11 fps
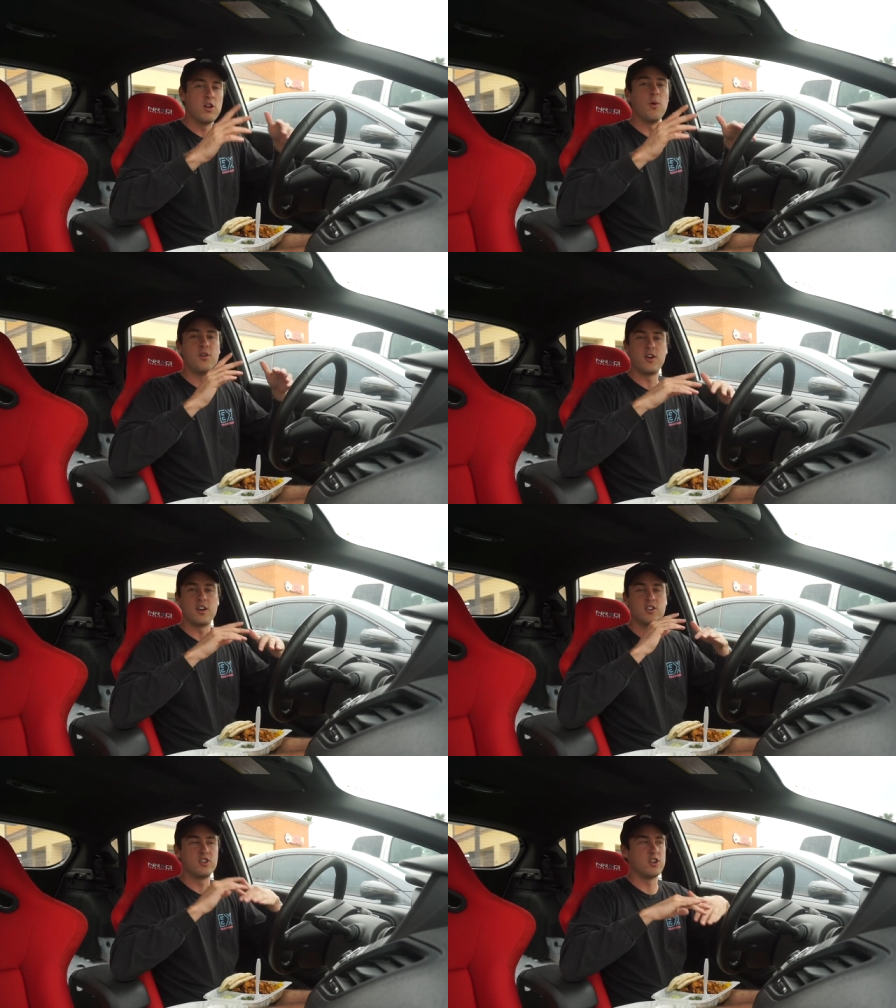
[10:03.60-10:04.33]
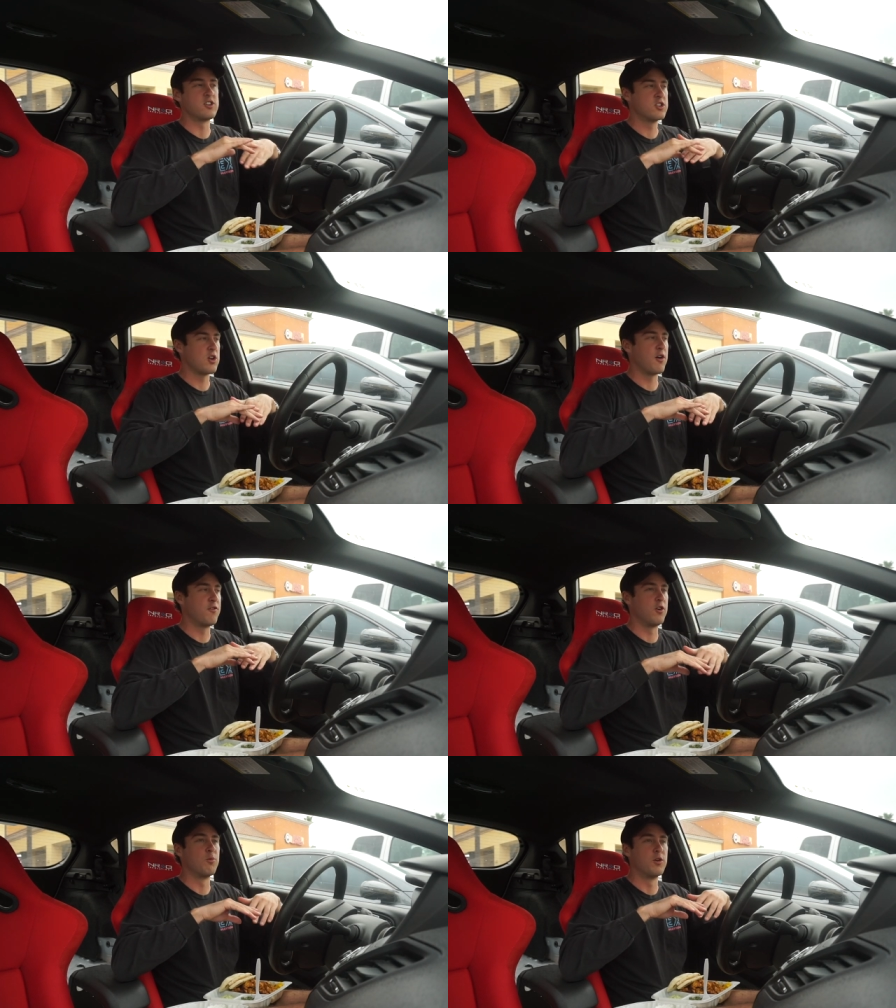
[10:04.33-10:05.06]
to know what your guys' suggestions are
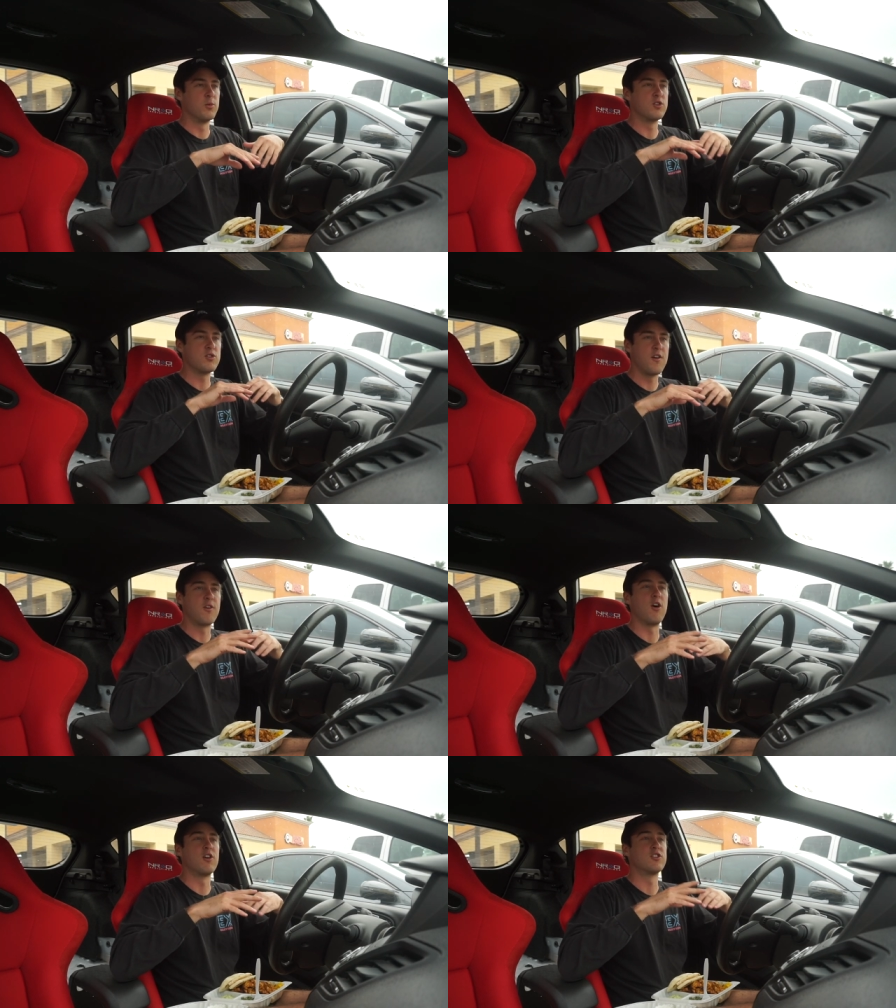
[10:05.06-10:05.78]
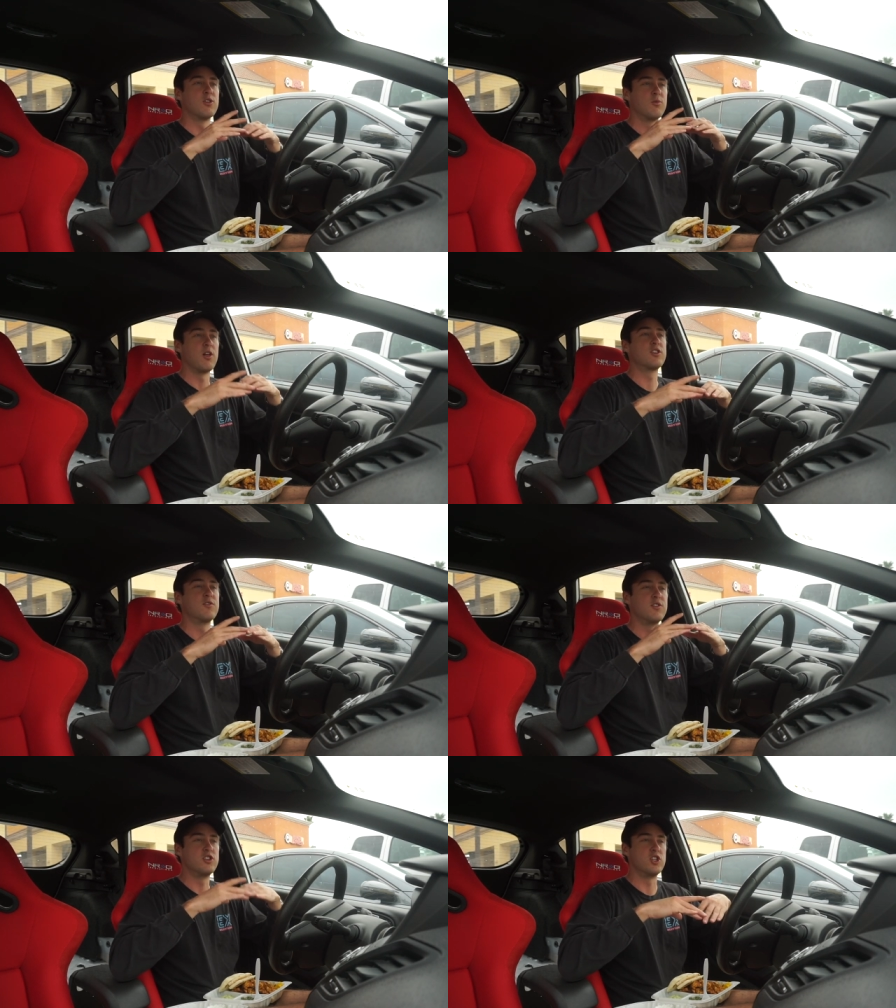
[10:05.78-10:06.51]
for rear wheel drive cars that are
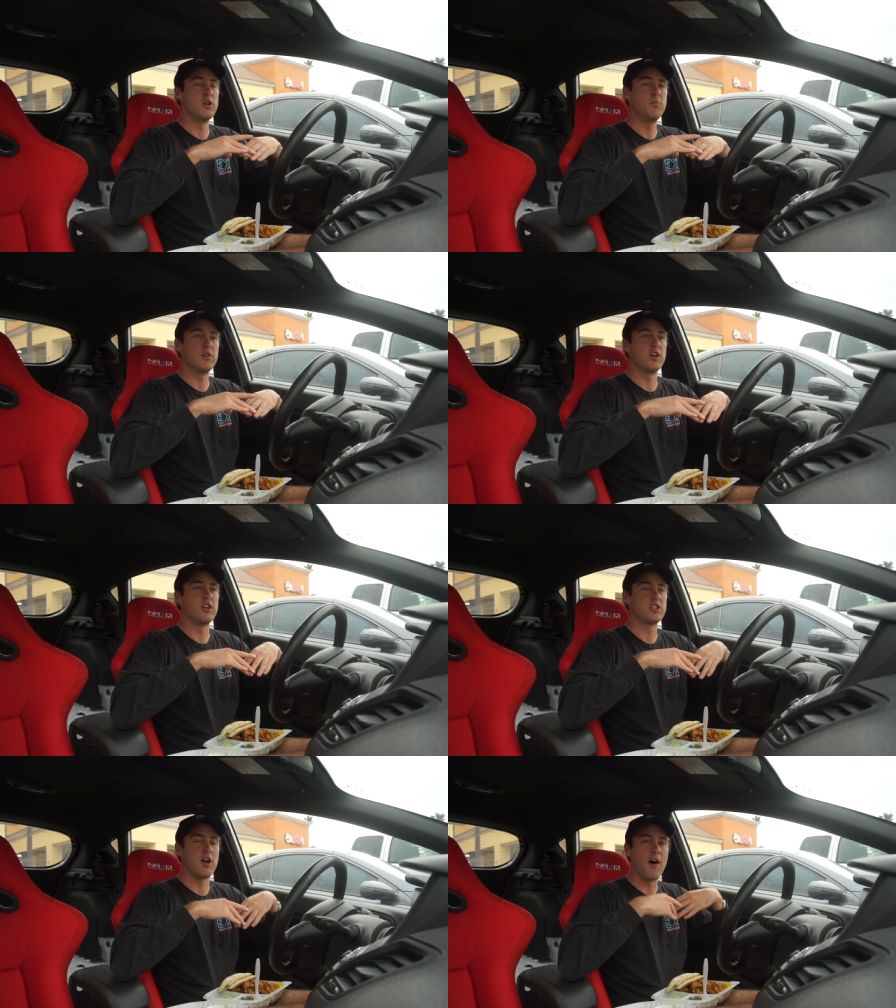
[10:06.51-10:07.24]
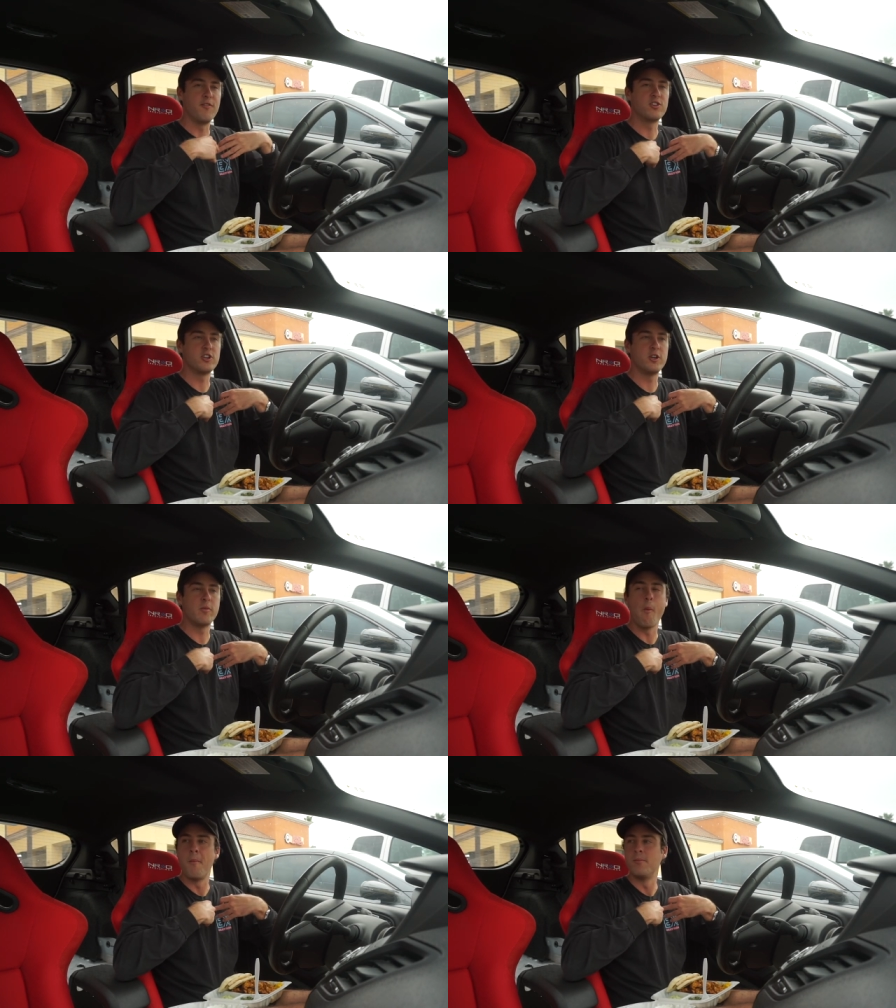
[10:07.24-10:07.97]
relatively cheap because obviously
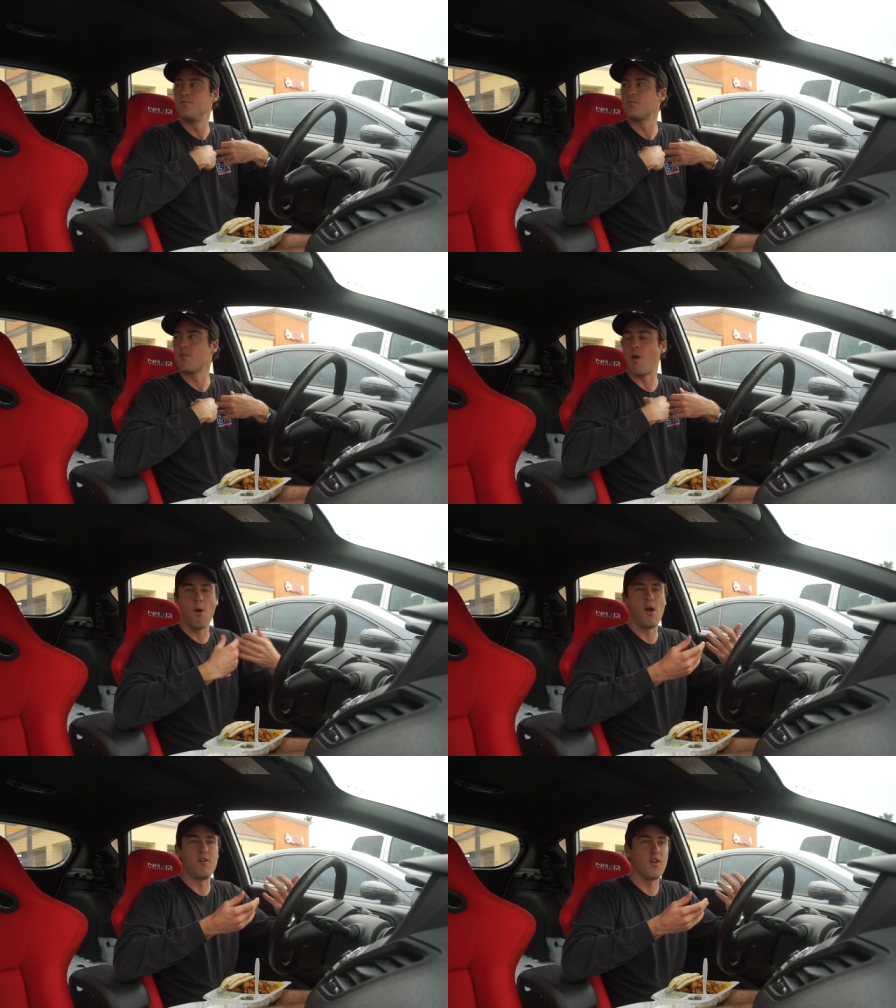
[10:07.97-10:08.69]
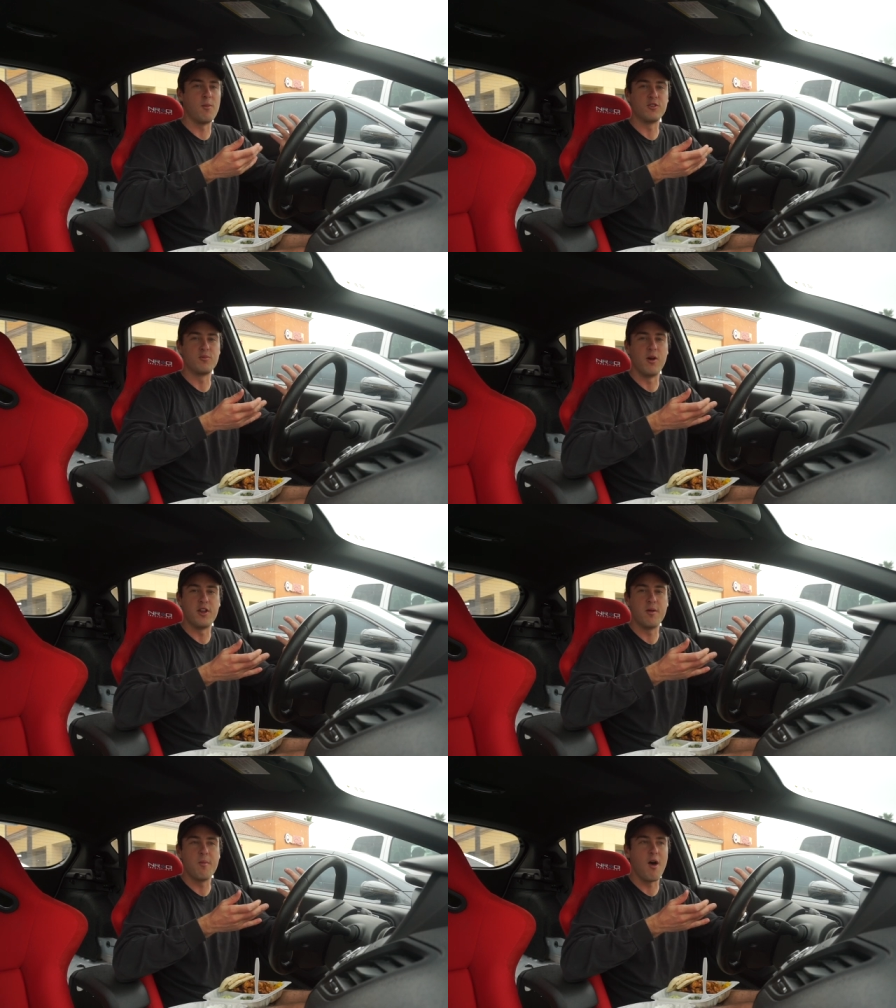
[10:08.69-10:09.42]
I don't have that much
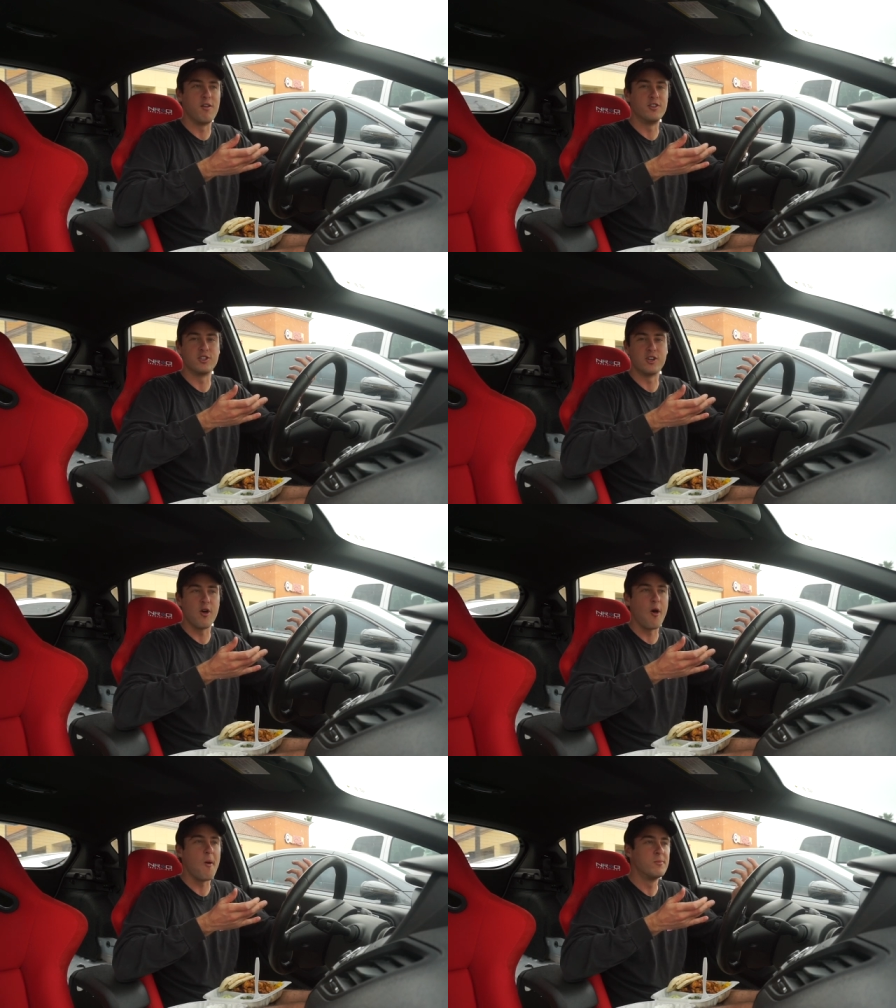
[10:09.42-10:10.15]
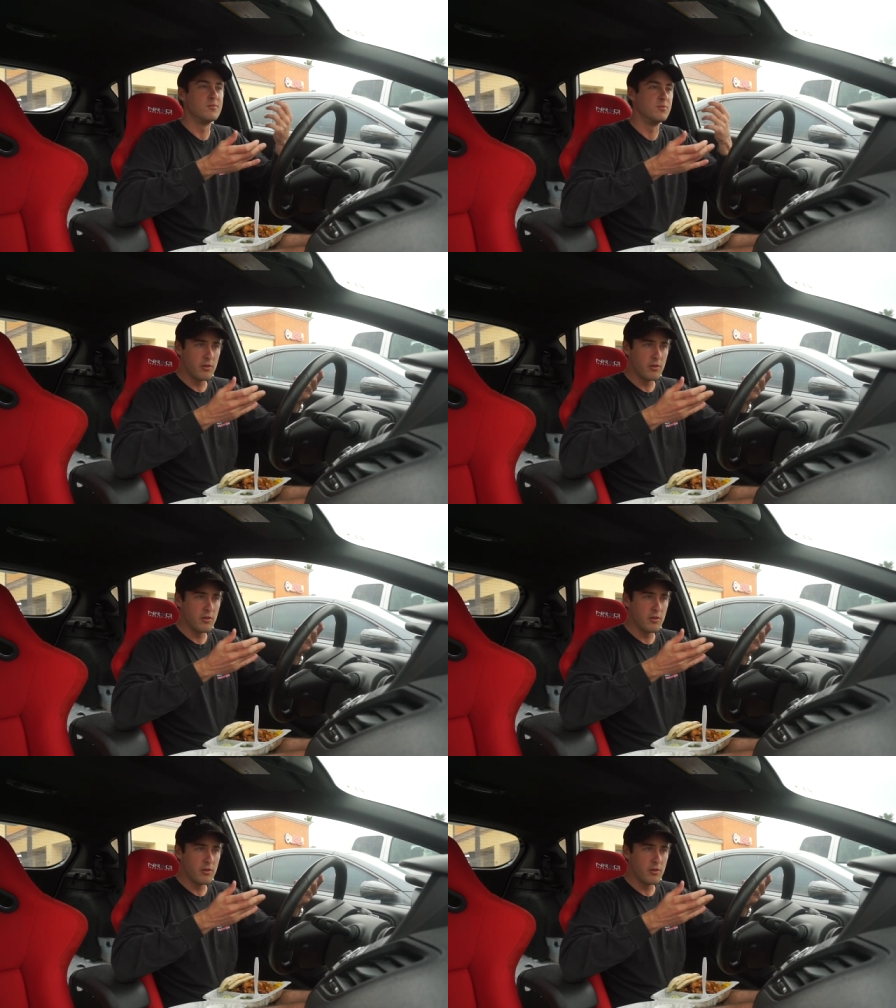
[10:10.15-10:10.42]
money, obviously at all.